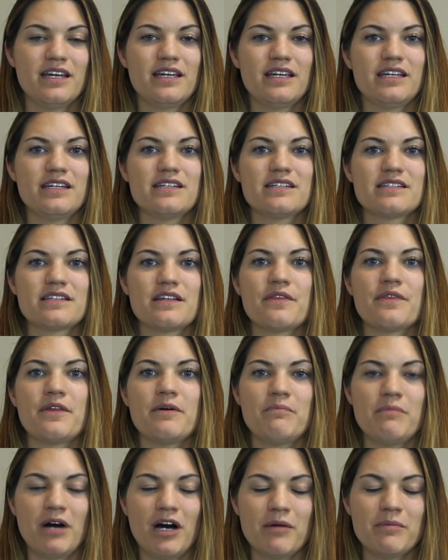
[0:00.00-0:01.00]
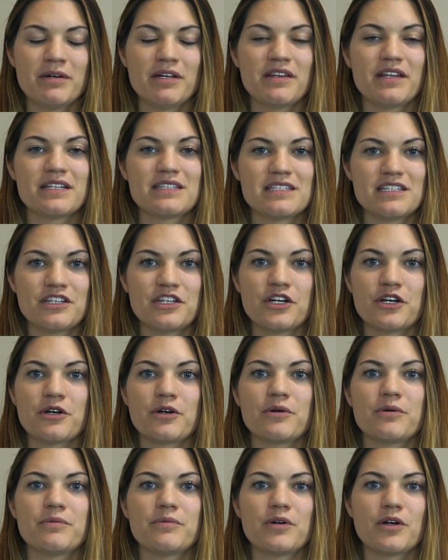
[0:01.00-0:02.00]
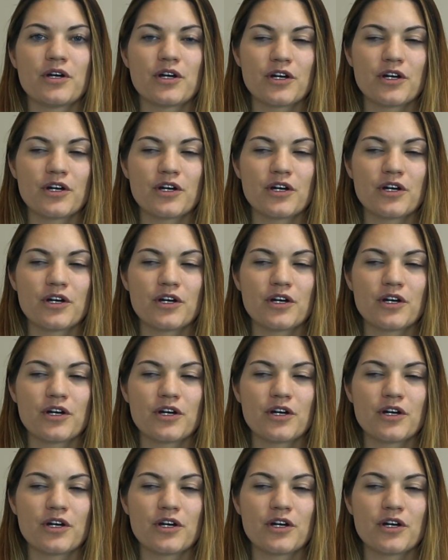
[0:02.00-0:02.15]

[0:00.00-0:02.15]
is the mama that's in their